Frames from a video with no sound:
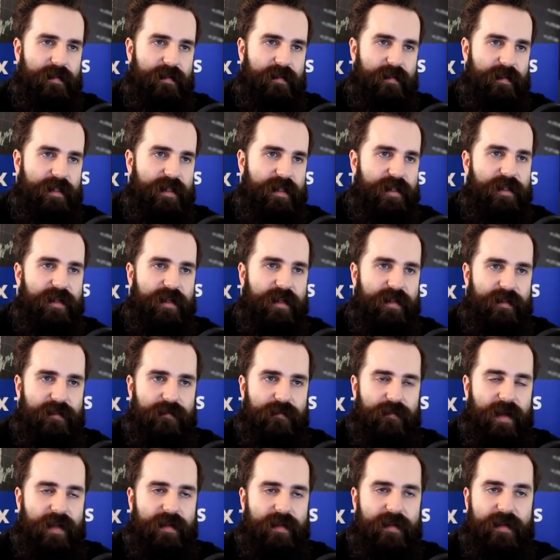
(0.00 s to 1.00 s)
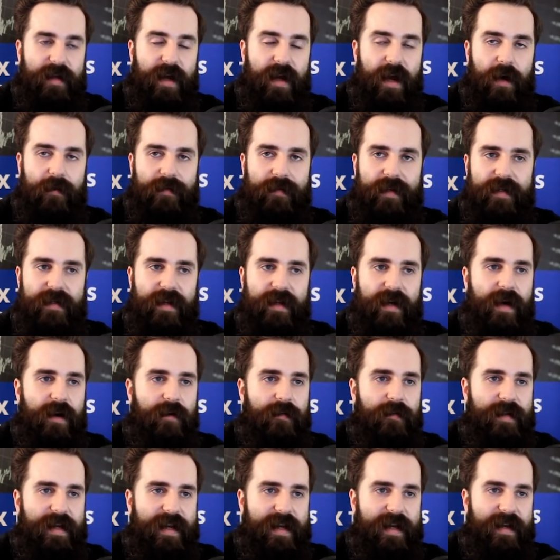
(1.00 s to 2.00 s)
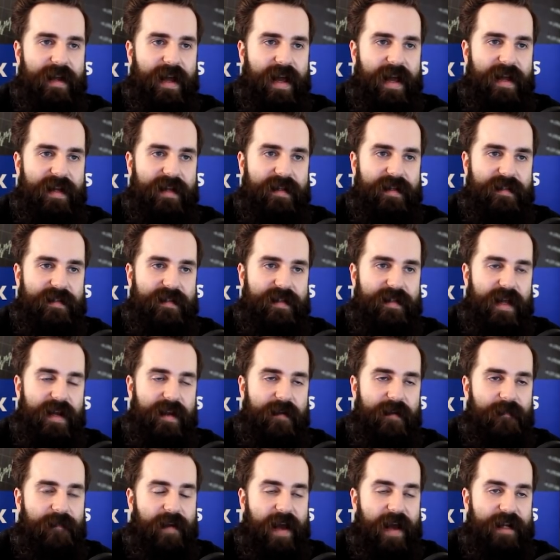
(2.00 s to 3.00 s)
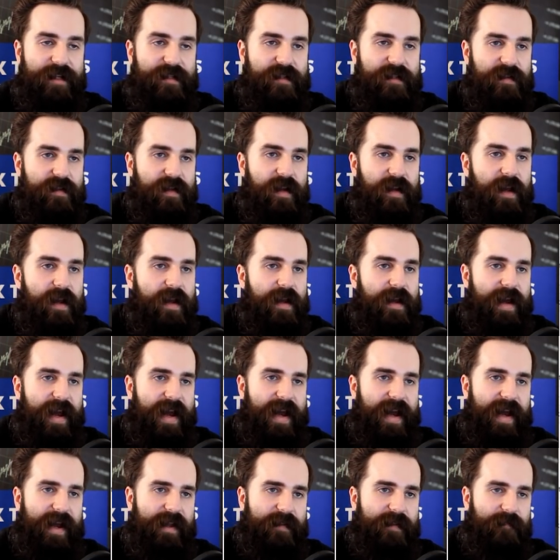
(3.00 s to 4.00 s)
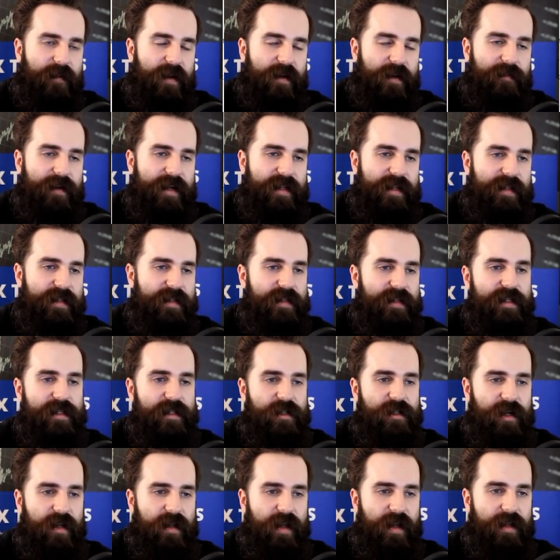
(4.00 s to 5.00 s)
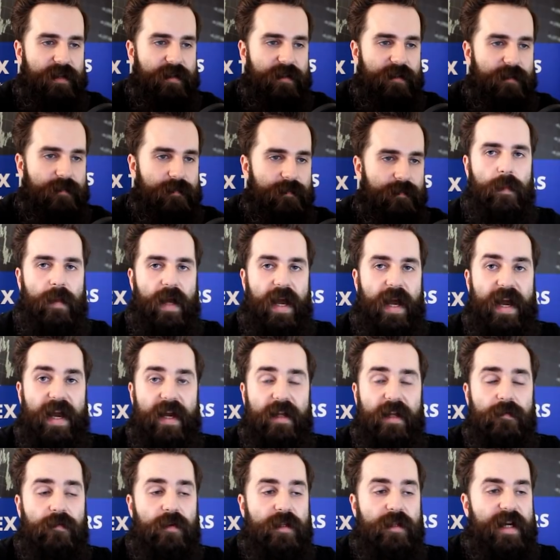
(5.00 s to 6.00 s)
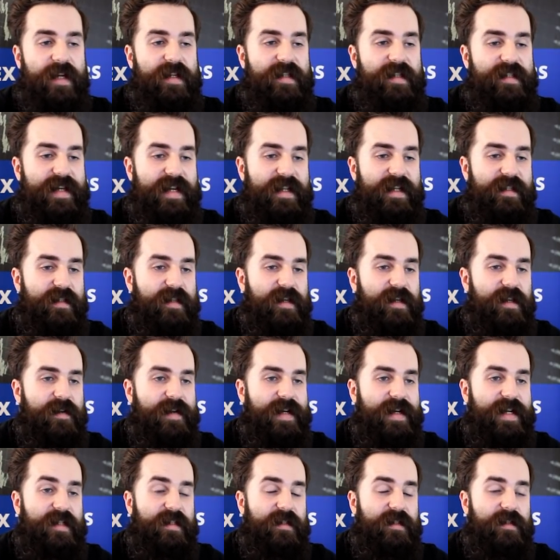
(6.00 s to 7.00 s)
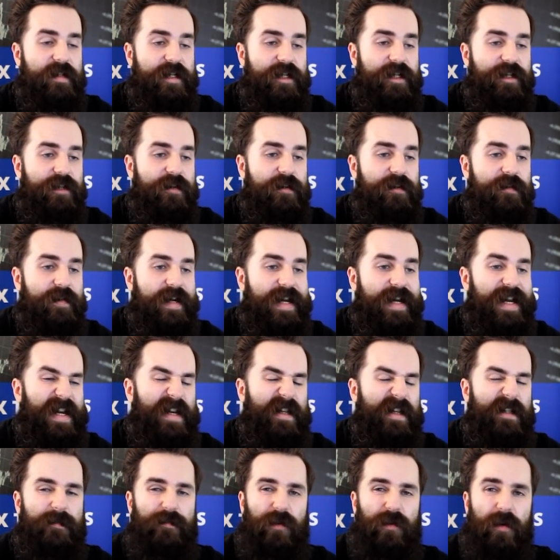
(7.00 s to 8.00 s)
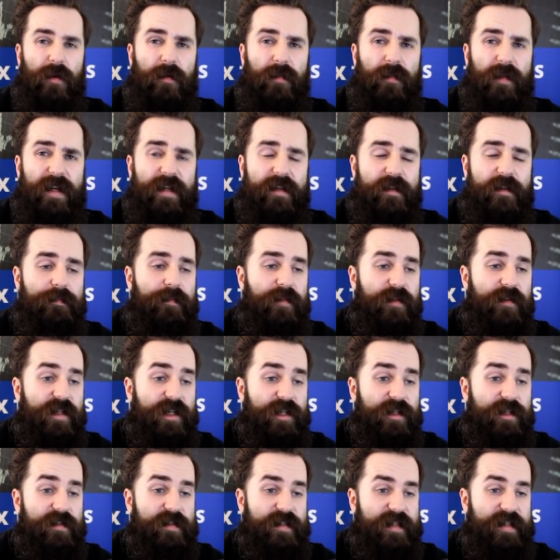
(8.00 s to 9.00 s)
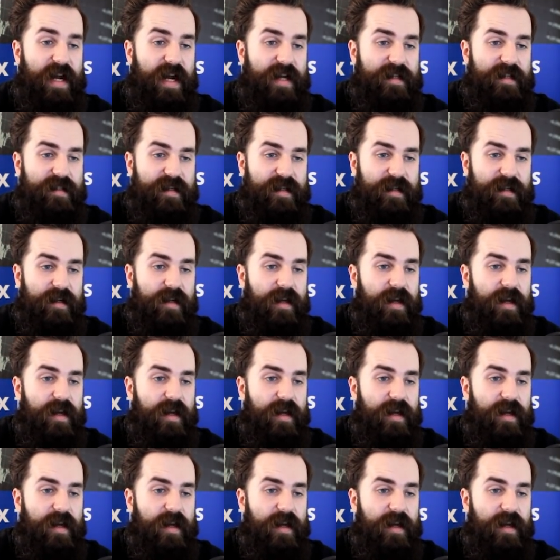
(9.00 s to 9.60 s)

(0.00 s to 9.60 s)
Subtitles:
he just went down and down in a steady fashion and violated the challenge. And what I sense here is the issue is probably the position sizing.